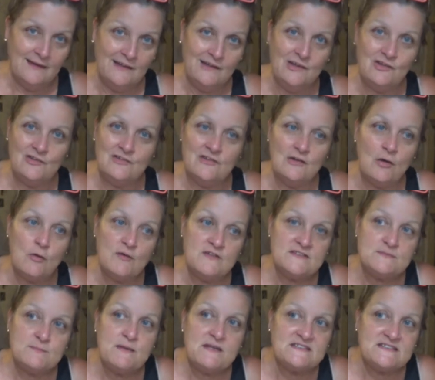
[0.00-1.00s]
you know, they're
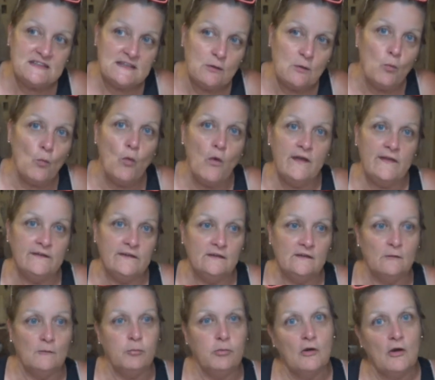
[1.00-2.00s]
always missing one
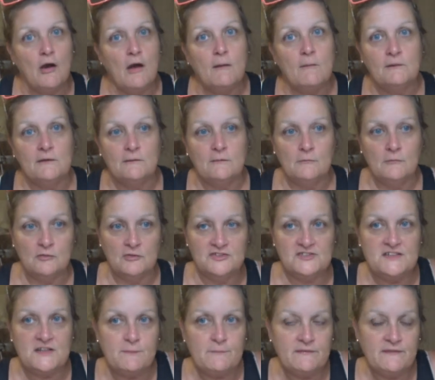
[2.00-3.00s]
little problem or
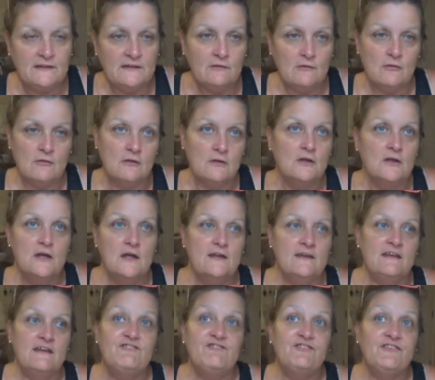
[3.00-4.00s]
something, or
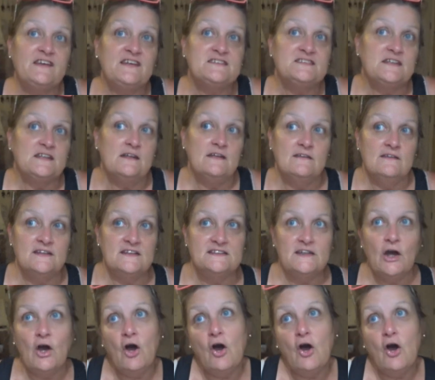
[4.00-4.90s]
they fix it and they say,